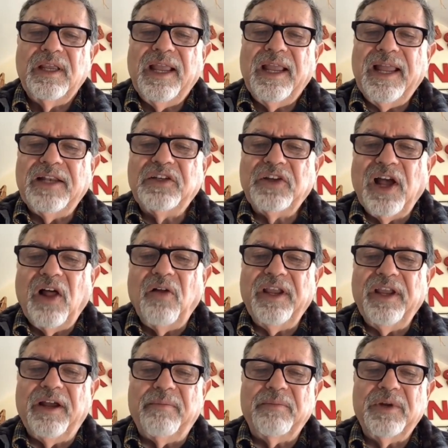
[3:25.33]
And tell
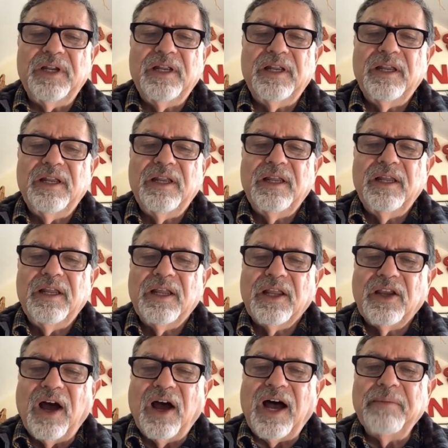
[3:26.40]
him,
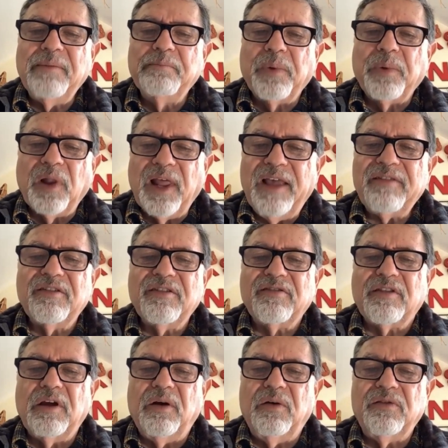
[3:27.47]
God blesses
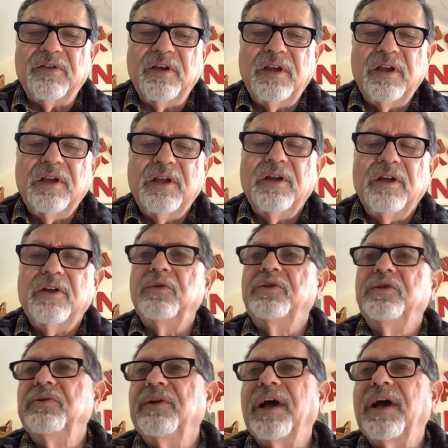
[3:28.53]
those who
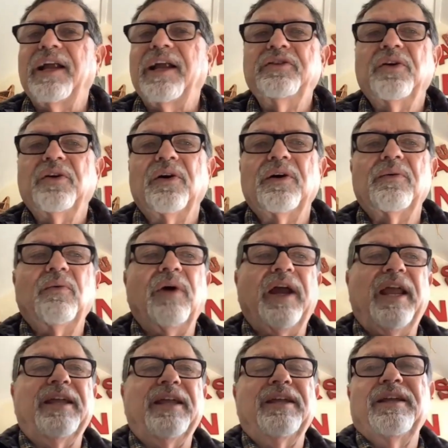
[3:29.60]
do not turn
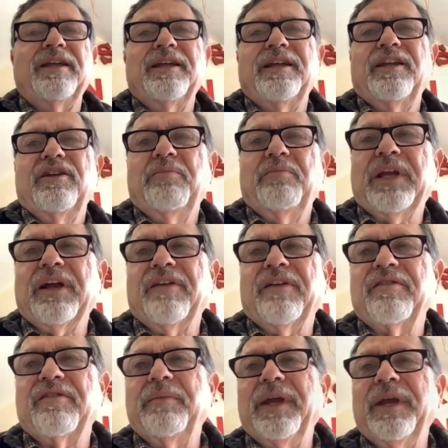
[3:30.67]
away because
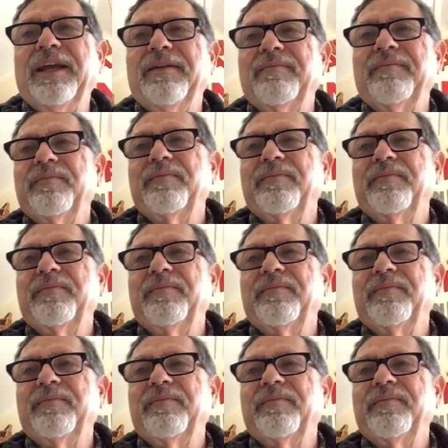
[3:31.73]
of me."